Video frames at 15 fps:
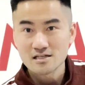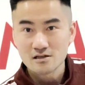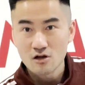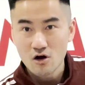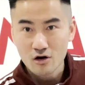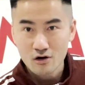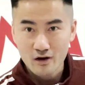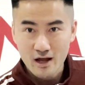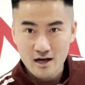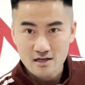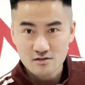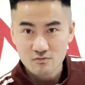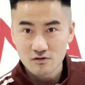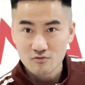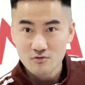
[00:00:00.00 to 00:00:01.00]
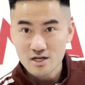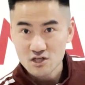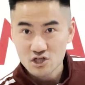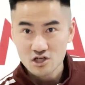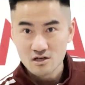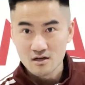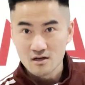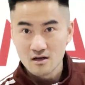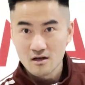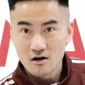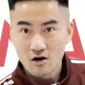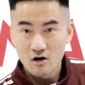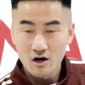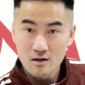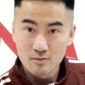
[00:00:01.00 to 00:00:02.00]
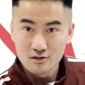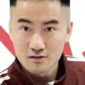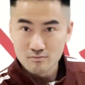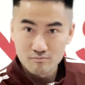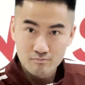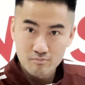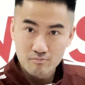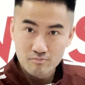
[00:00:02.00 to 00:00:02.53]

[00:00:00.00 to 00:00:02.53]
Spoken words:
longer guys with reach are able to,